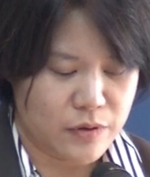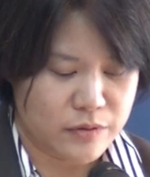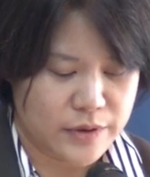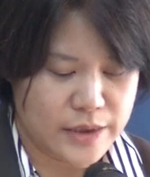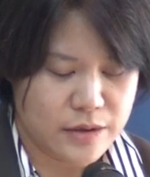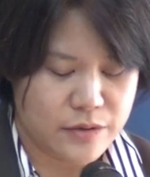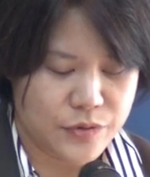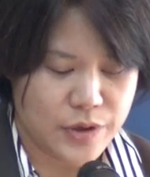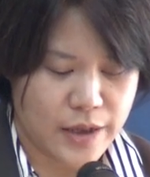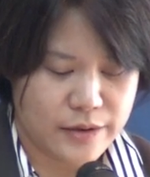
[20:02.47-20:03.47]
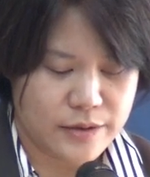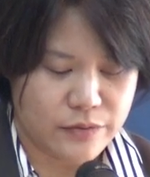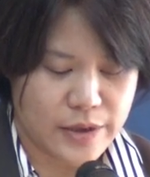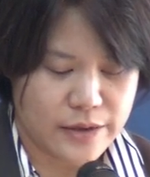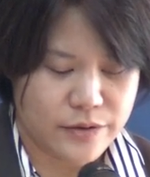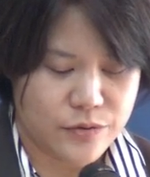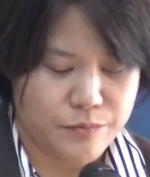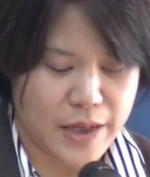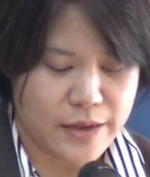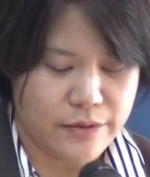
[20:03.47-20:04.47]
Since genes attach to
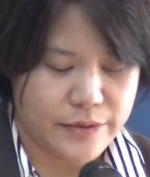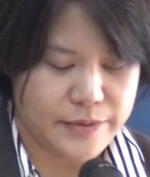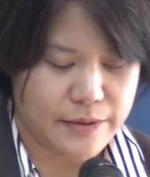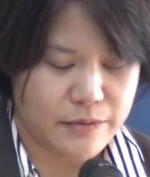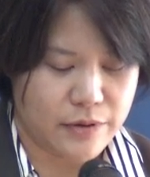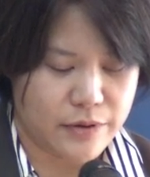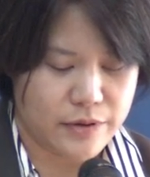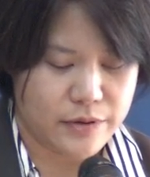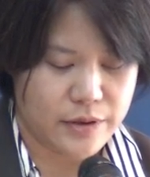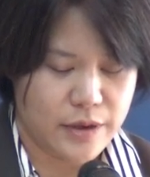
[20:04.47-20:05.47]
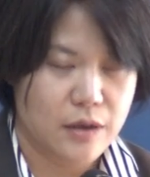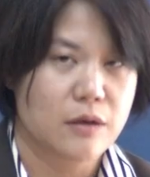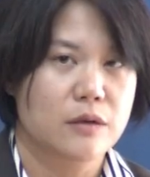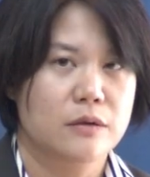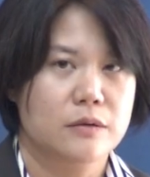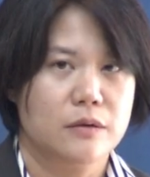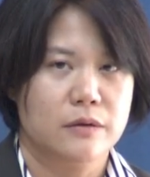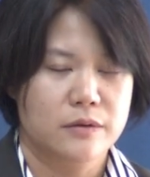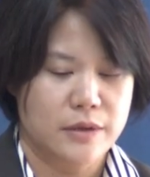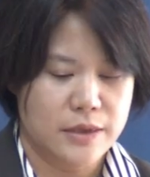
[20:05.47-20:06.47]
many receptors
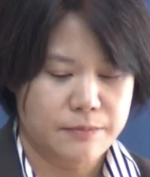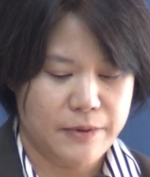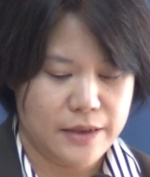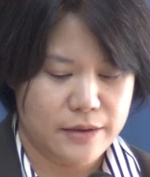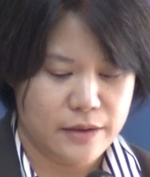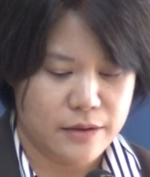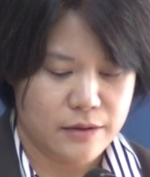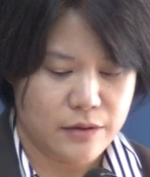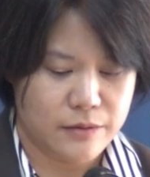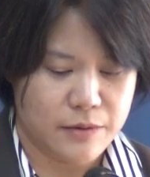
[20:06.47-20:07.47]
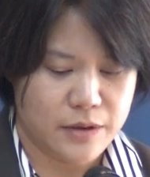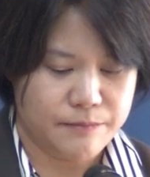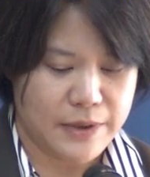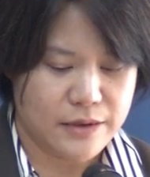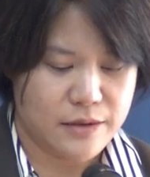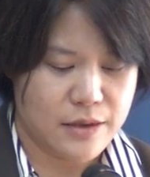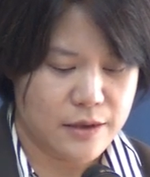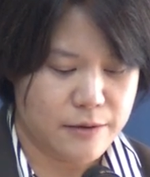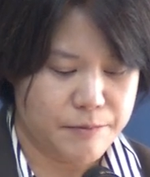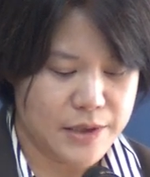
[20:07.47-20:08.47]
expressed
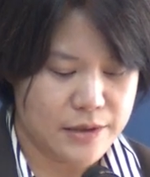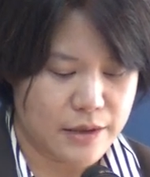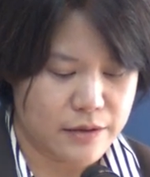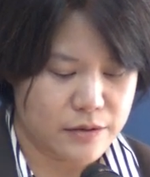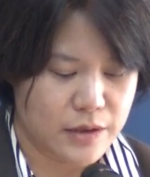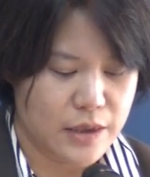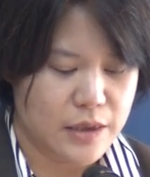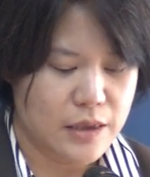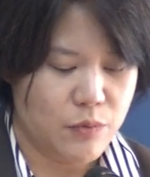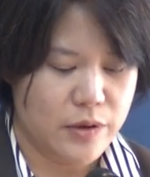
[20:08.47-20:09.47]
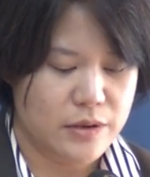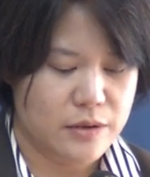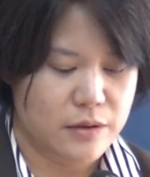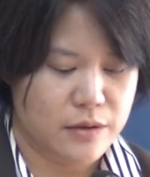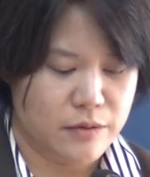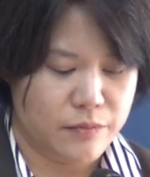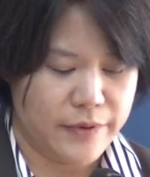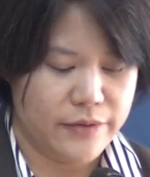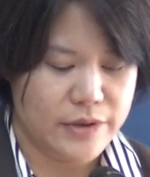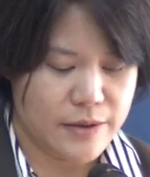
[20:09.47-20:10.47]
in the B cells, it was
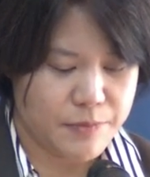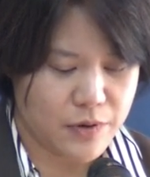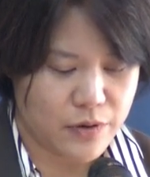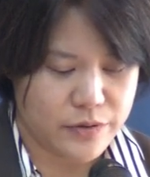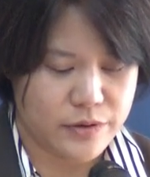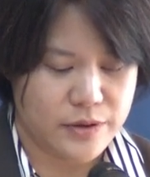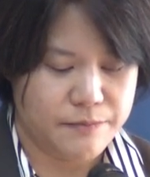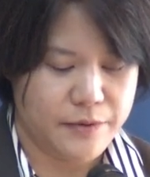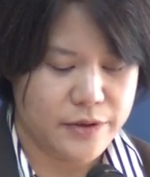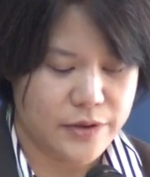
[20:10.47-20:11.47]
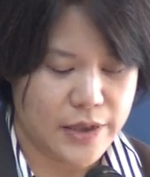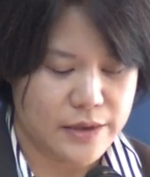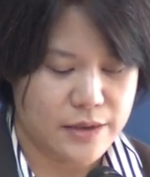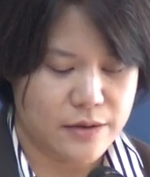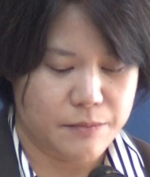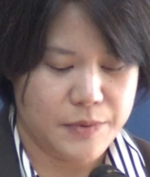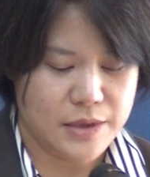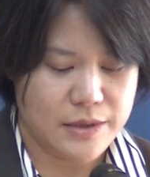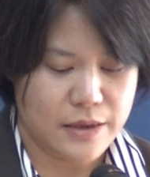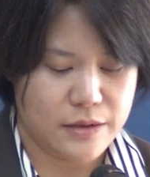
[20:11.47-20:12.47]
very difficult to differentiate the B
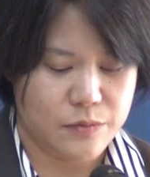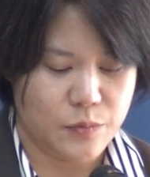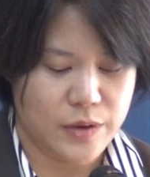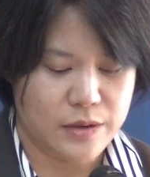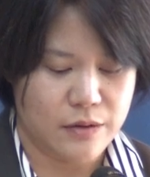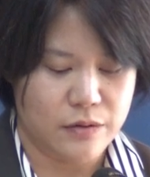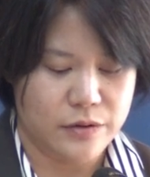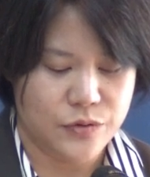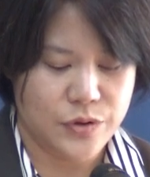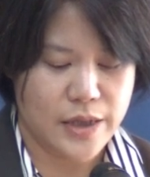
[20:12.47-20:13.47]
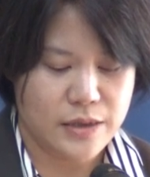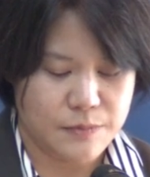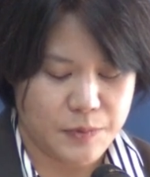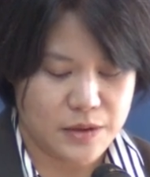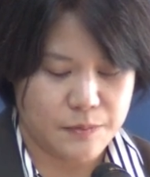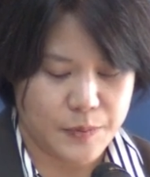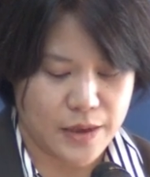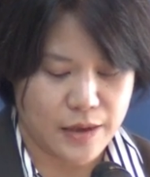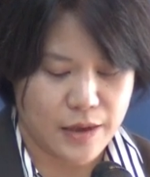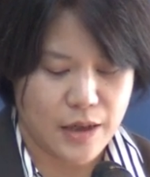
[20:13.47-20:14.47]
cells with the
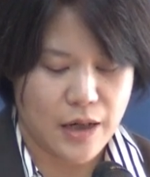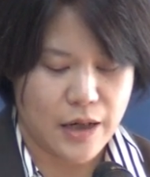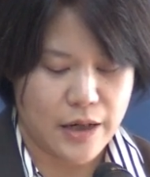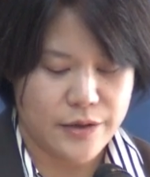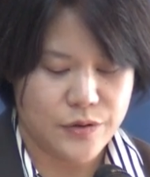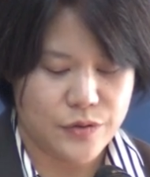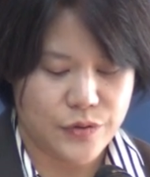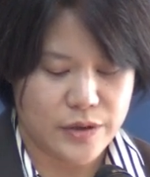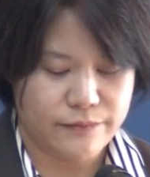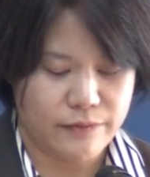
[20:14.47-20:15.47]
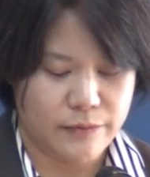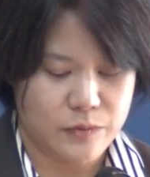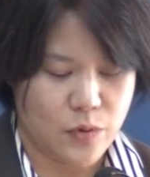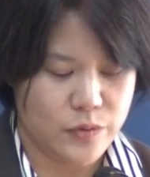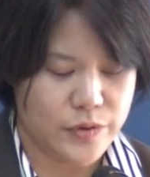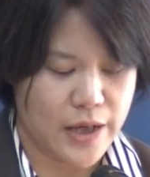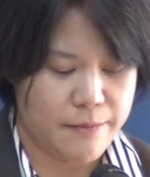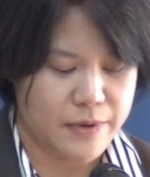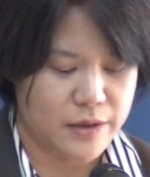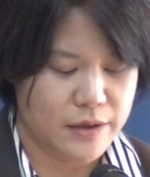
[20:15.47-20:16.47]
gene-specific IgGs from those
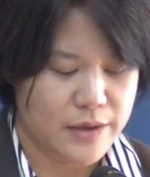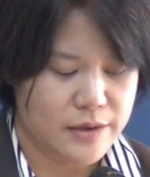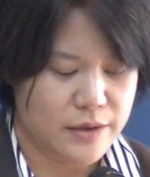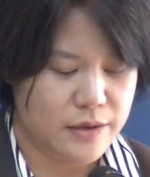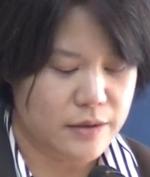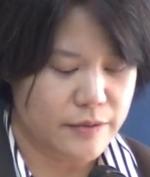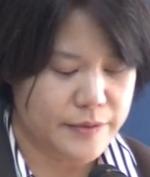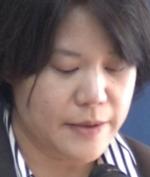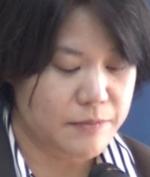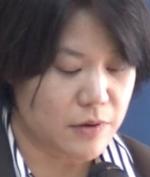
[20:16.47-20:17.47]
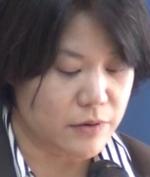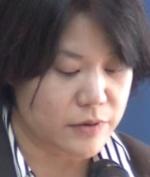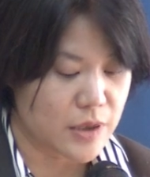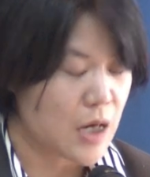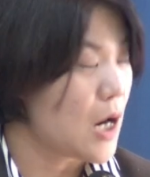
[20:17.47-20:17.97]
having these receptors.